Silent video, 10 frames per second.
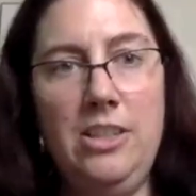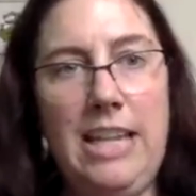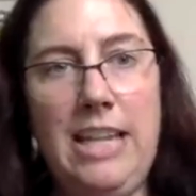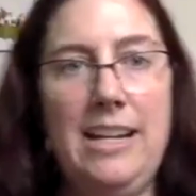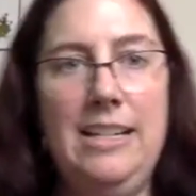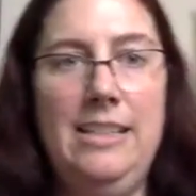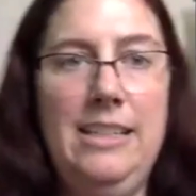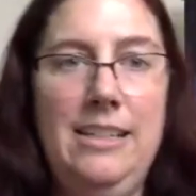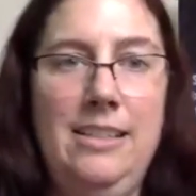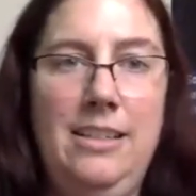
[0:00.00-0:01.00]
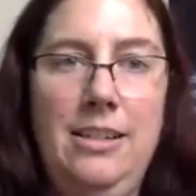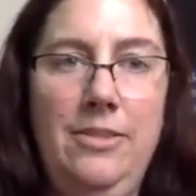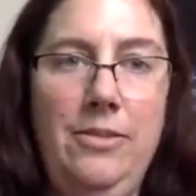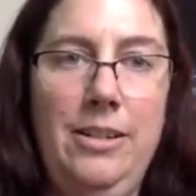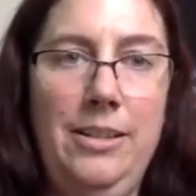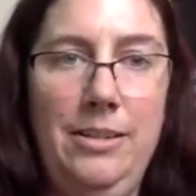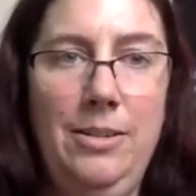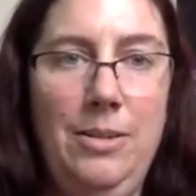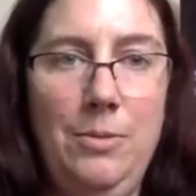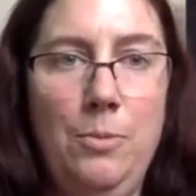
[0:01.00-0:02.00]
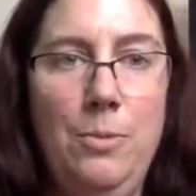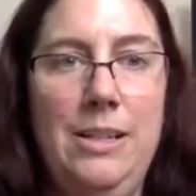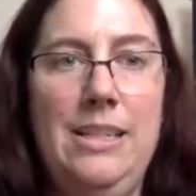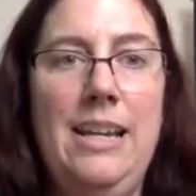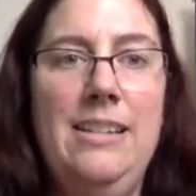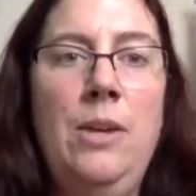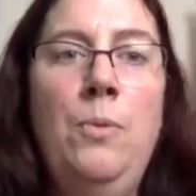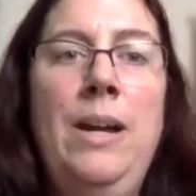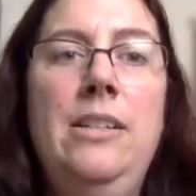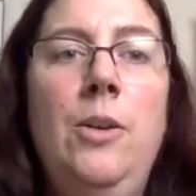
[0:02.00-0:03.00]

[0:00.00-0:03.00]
just adding scenes to different ones as I went.